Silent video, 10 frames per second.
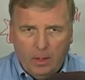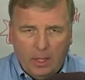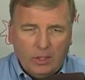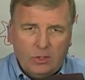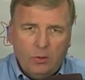
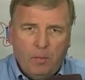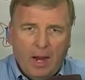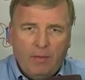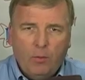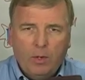It's too
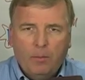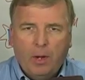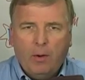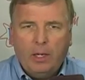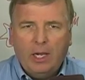bad that we
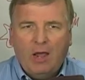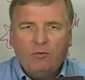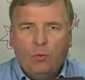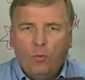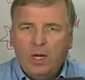apparently have
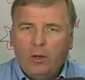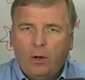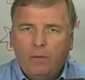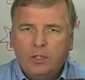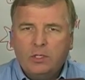to
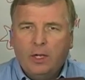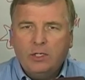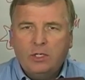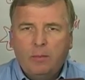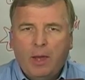relearn this
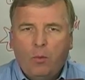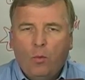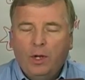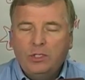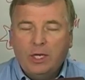lesson about
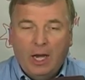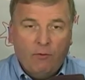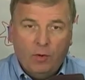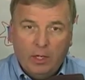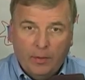once
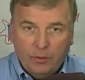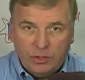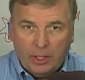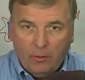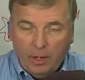every other
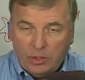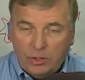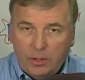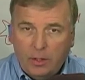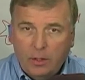
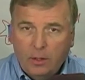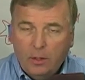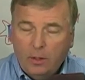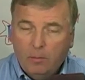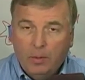generation,
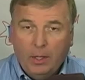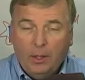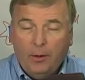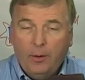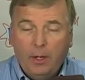but
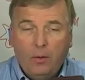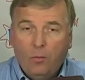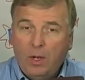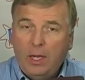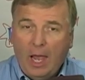learn it
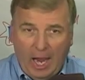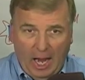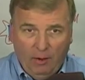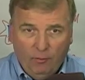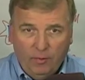we
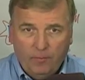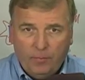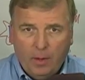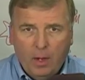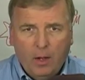have.
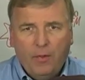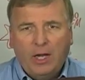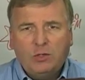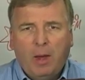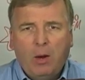
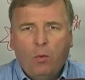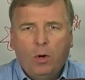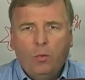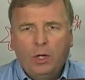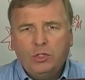That's my
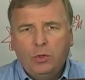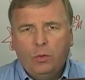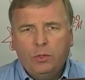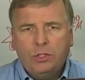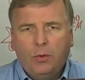word. What's yours?